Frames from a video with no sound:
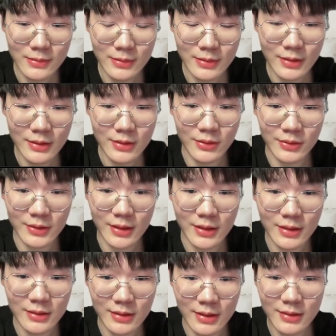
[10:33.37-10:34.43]
So
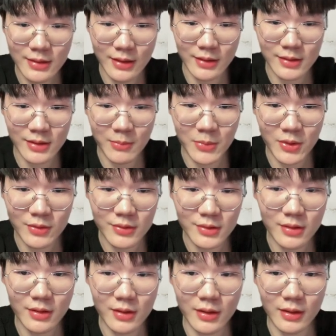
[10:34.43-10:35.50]
these
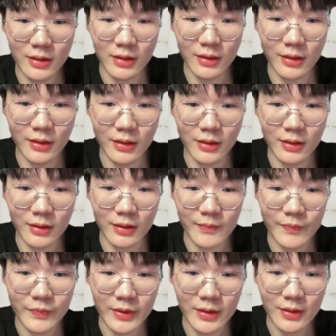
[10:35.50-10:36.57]
examples
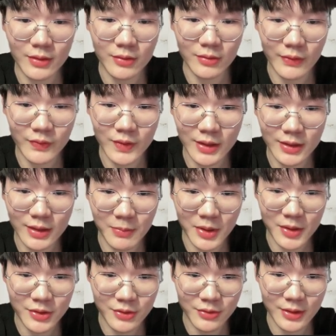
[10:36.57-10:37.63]
roughly
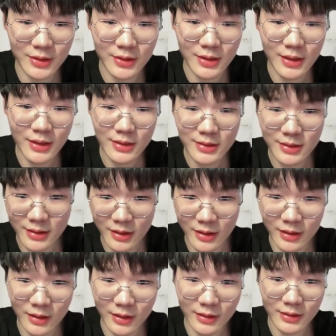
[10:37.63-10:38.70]
demonstrate
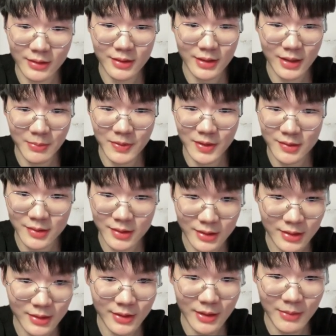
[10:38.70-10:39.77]
step by
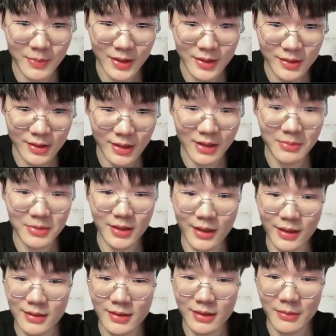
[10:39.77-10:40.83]
step
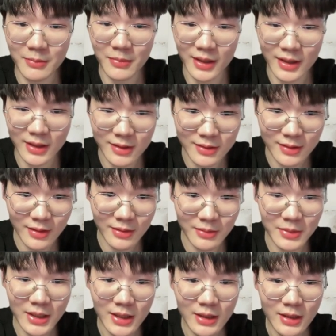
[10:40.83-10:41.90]
the
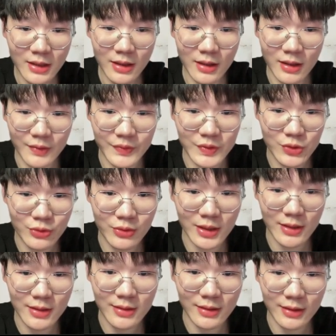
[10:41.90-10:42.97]
mechanism of
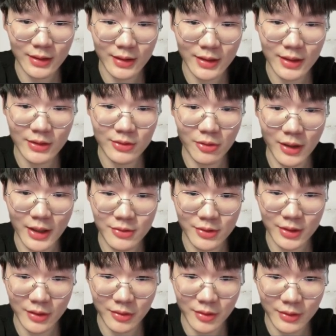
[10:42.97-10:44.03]
trading the Nikkei
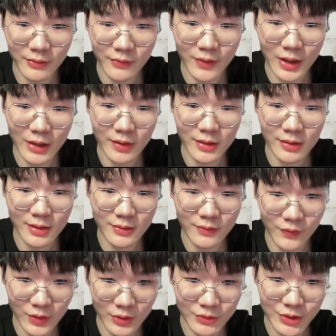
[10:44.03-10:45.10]
225 index
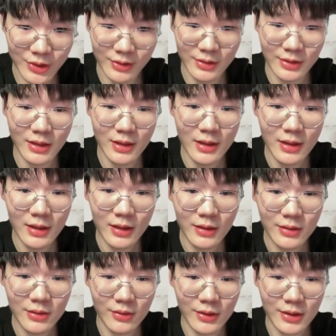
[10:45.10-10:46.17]
futures.
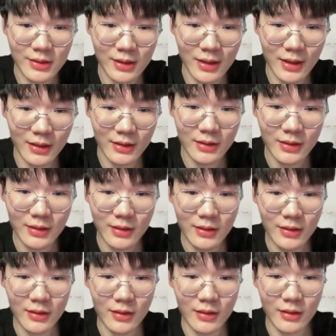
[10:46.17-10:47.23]
So it's like
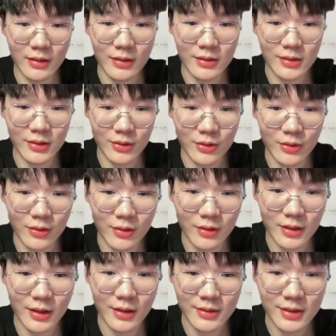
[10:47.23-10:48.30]
the
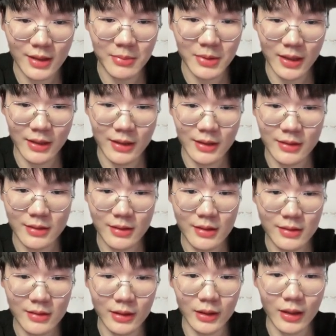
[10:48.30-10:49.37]
core concept is
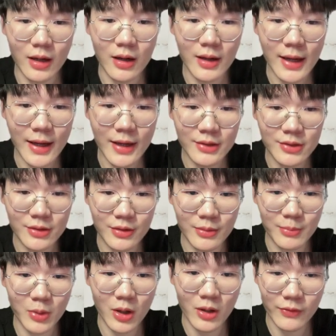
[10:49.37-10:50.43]
the long hedger
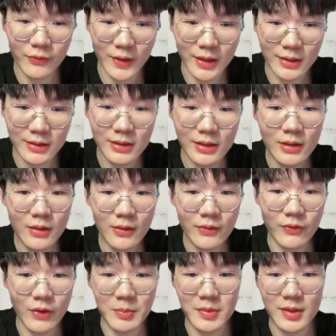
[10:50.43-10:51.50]
profit
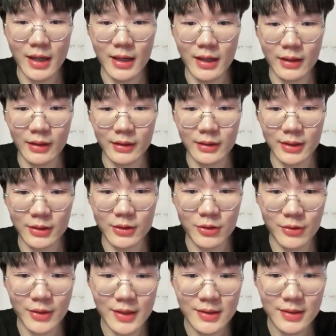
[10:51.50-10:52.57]
from an
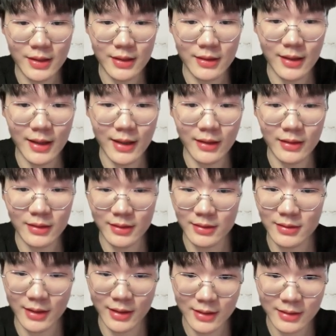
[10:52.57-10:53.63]
increase in
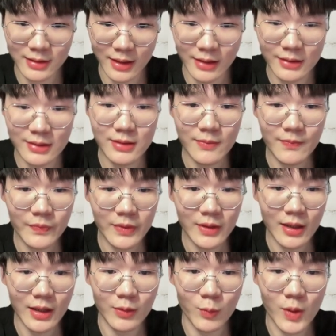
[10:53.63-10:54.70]
the index,
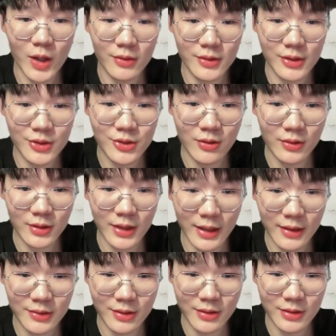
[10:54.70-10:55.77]
and while the short
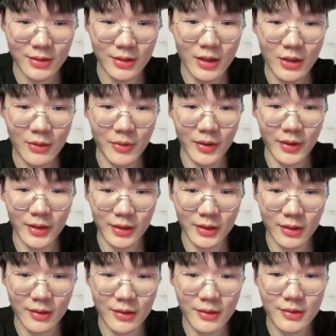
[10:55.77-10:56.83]
hedgers will
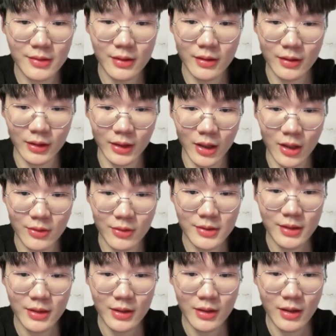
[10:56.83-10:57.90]
incur a
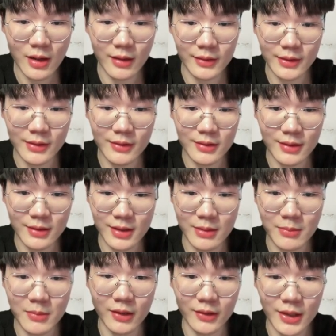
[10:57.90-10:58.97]
loss under the
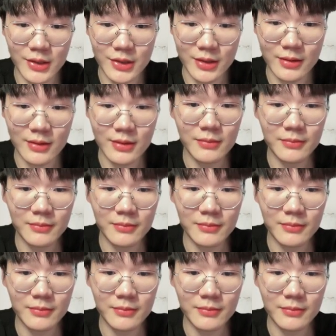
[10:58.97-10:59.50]
same conditions.